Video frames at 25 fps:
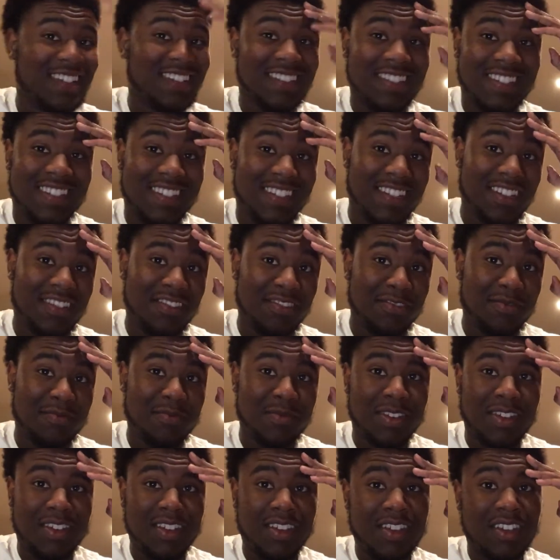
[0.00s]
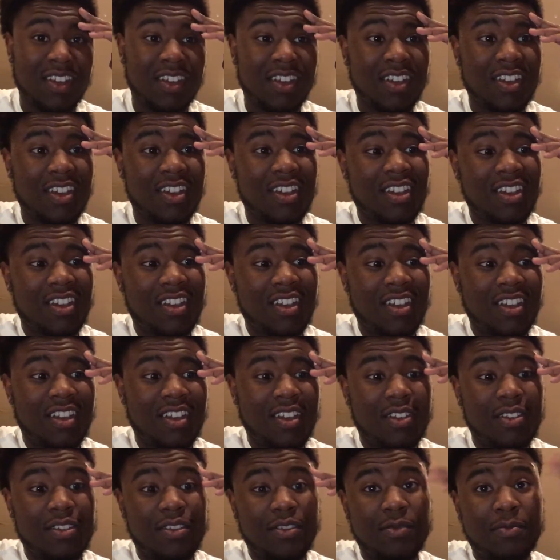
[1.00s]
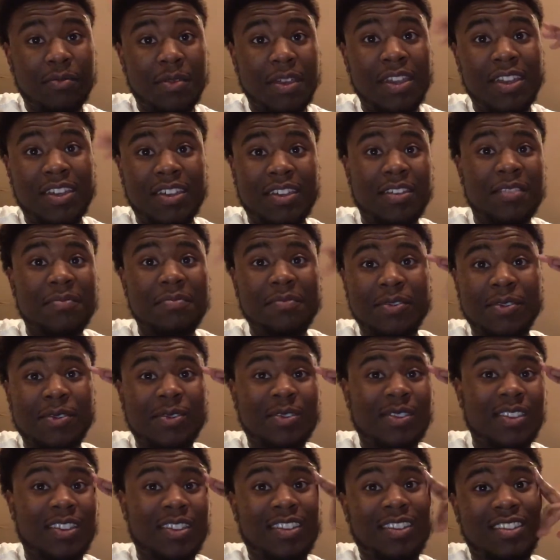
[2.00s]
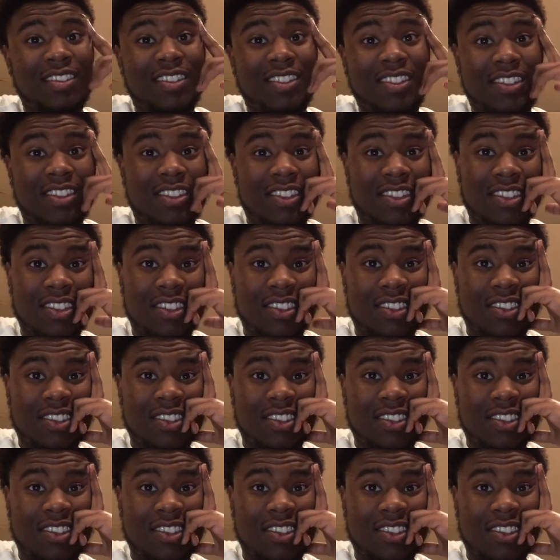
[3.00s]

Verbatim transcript: say to you, man. You make good music, it's just